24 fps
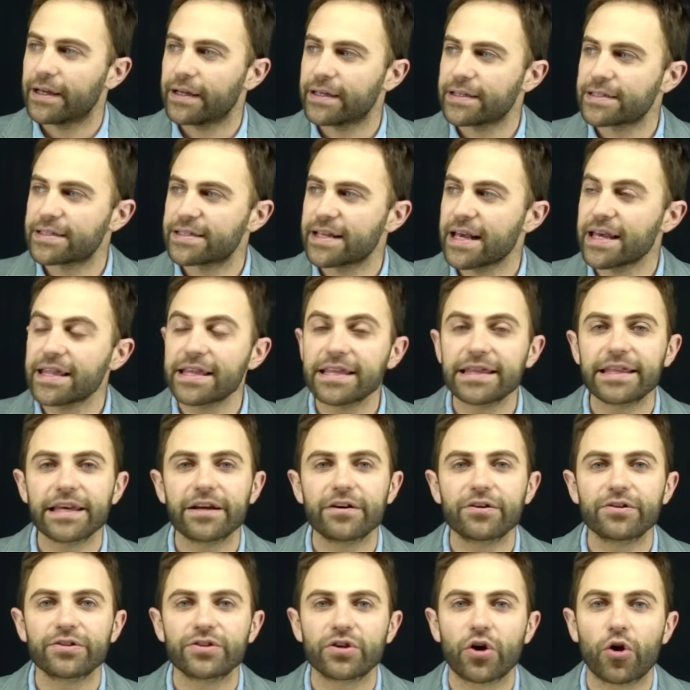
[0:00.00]
Say that
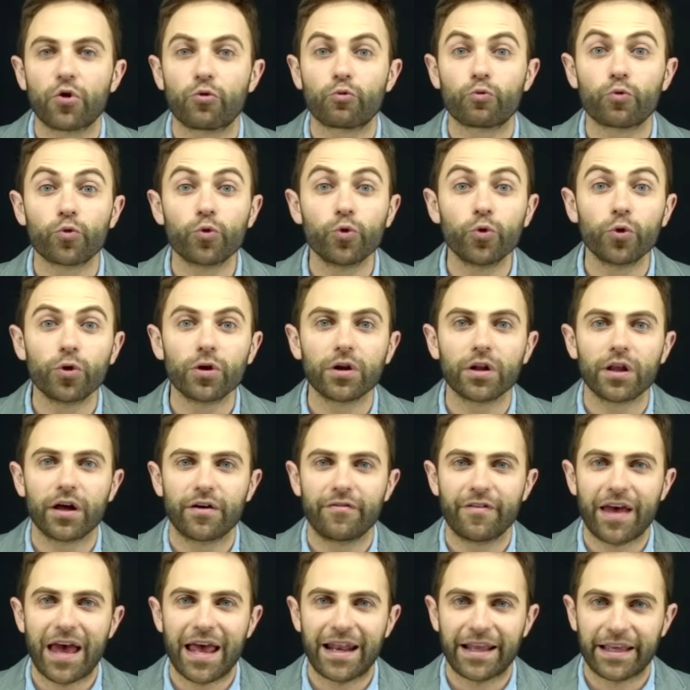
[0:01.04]
there's a rule
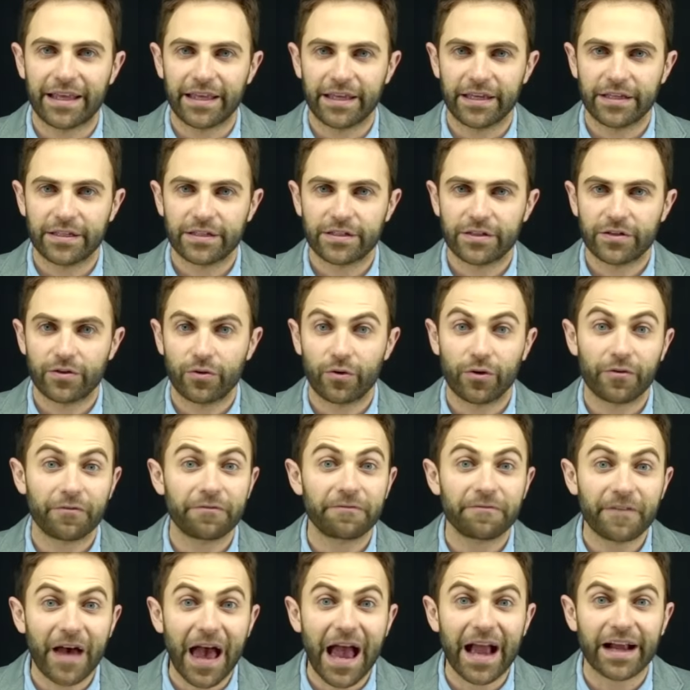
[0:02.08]
of etiquette or a
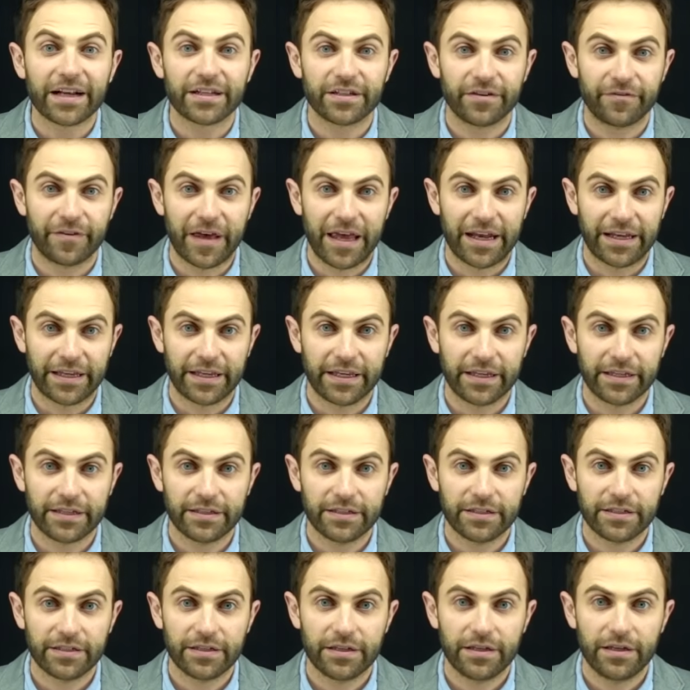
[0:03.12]
fact of
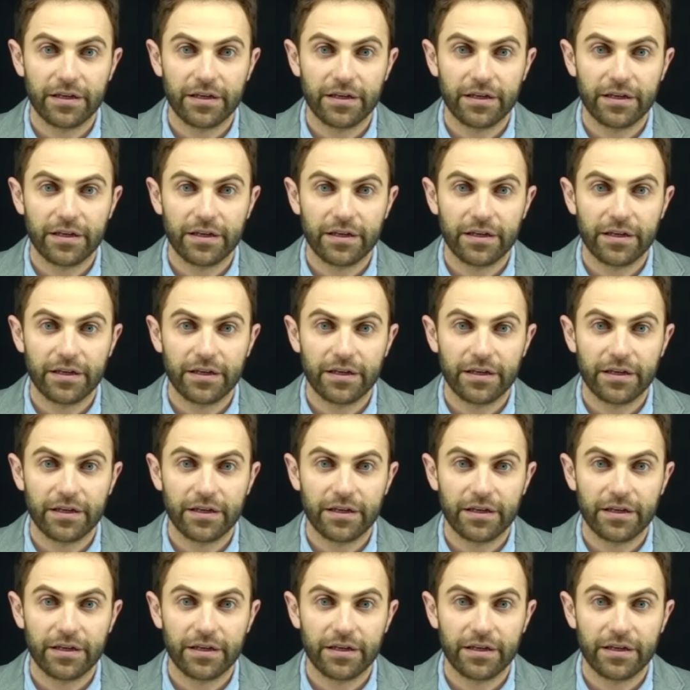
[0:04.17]
etiquette